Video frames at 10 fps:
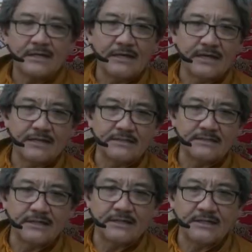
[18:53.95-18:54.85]
and
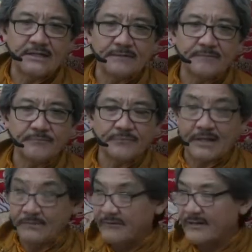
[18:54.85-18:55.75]
uh,
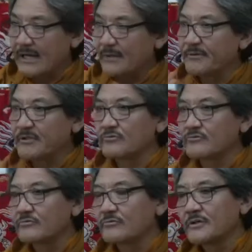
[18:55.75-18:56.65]
I'm very happy to